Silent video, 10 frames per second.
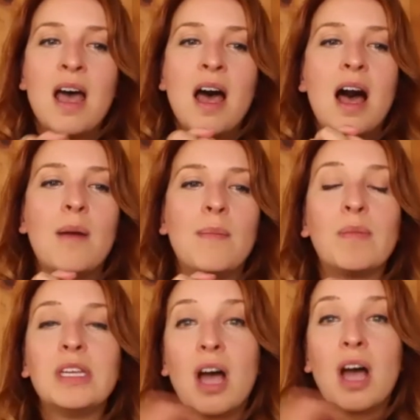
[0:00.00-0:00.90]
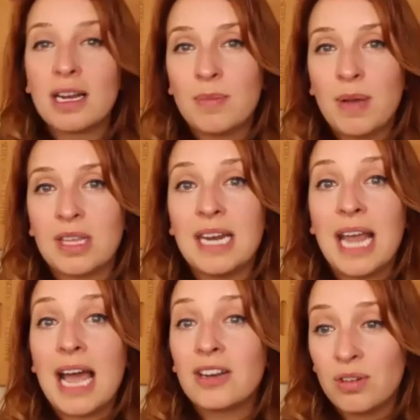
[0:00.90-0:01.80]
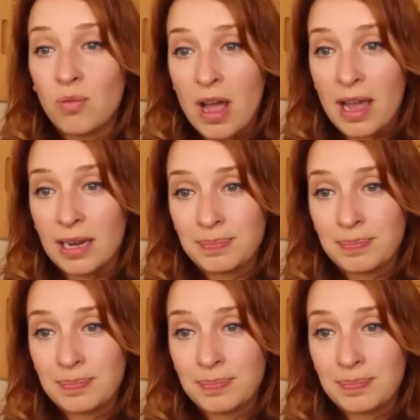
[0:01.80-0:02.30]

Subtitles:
And we talked about the natural wine